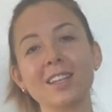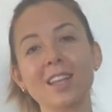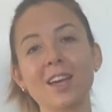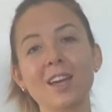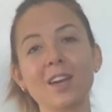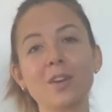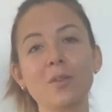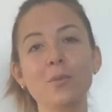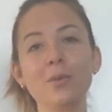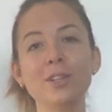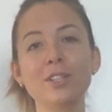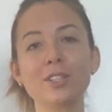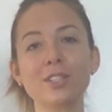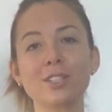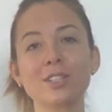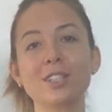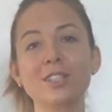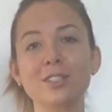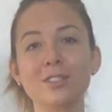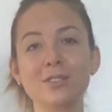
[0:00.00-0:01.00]
like we just
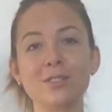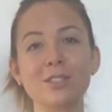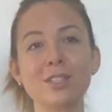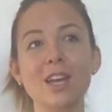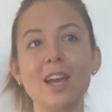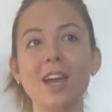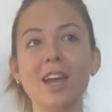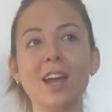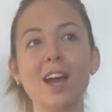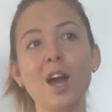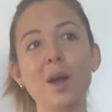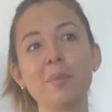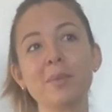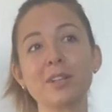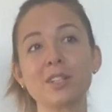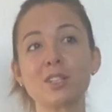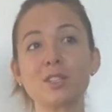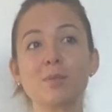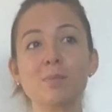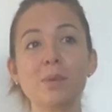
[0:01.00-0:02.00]
need to say I'm
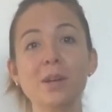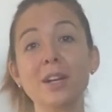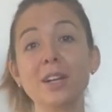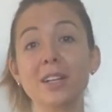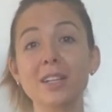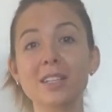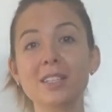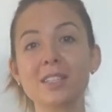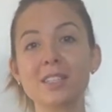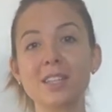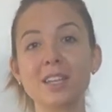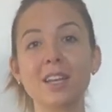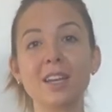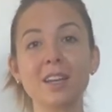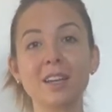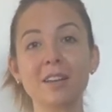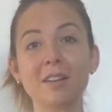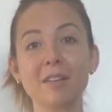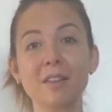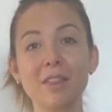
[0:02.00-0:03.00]

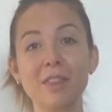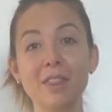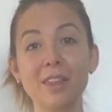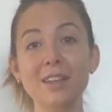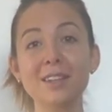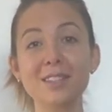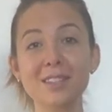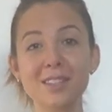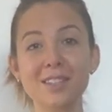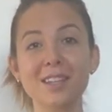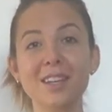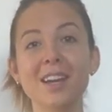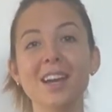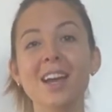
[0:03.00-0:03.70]
experiencing this